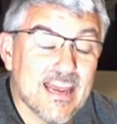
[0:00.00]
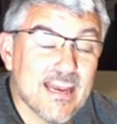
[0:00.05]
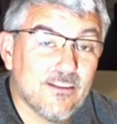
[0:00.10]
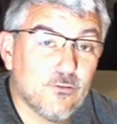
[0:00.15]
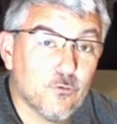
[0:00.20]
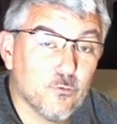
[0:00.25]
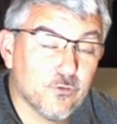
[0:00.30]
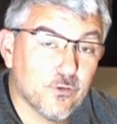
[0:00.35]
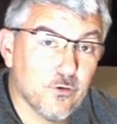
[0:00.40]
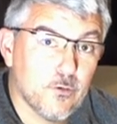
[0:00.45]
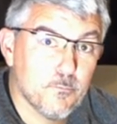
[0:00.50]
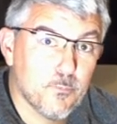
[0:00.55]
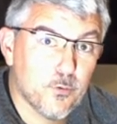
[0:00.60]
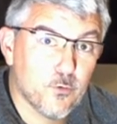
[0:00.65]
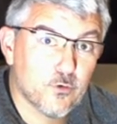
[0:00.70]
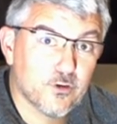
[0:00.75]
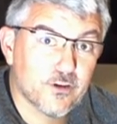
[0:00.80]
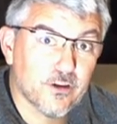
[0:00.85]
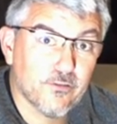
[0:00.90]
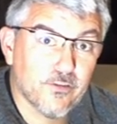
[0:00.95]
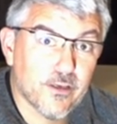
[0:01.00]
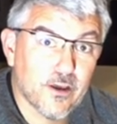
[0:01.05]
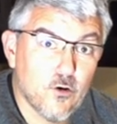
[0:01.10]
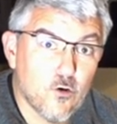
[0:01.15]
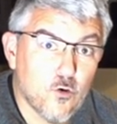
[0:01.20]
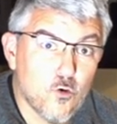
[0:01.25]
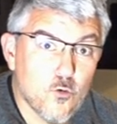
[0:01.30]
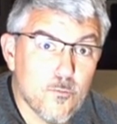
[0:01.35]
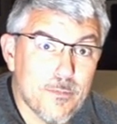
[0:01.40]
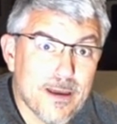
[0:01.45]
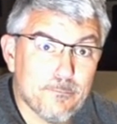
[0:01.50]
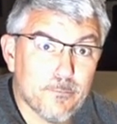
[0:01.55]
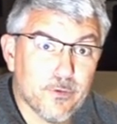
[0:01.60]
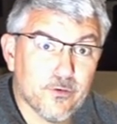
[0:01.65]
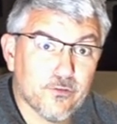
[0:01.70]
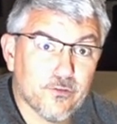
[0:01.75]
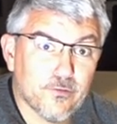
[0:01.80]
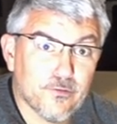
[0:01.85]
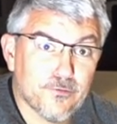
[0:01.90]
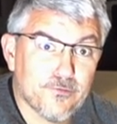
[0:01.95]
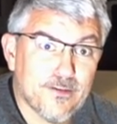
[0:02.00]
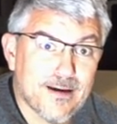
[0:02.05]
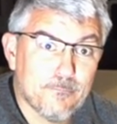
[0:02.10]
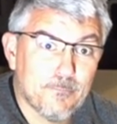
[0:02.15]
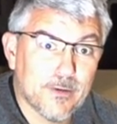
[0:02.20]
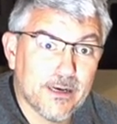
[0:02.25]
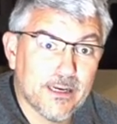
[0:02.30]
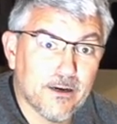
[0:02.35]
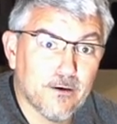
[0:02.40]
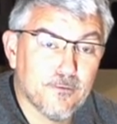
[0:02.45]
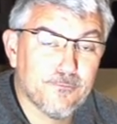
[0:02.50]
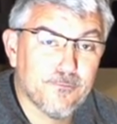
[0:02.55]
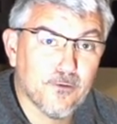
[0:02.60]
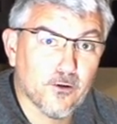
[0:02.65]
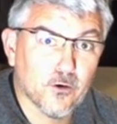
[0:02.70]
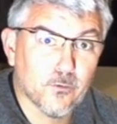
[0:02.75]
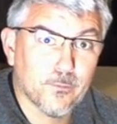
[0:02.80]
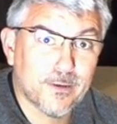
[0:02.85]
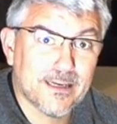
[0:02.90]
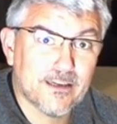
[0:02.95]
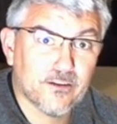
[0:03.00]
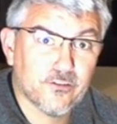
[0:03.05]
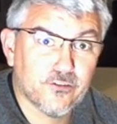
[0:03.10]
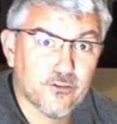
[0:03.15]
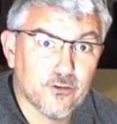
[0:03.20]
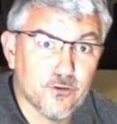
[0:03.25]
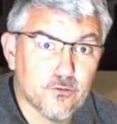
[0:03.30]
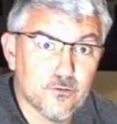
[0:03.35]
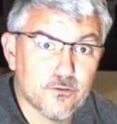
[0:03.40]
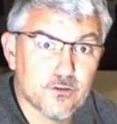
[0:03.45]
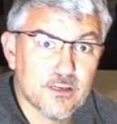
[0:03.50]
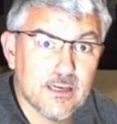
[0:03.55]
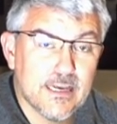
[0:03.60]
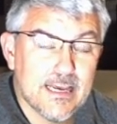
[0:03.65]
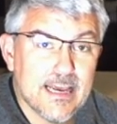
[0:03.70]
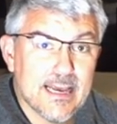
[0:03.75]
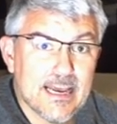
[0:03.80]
It's also important that all members of the family are following suit.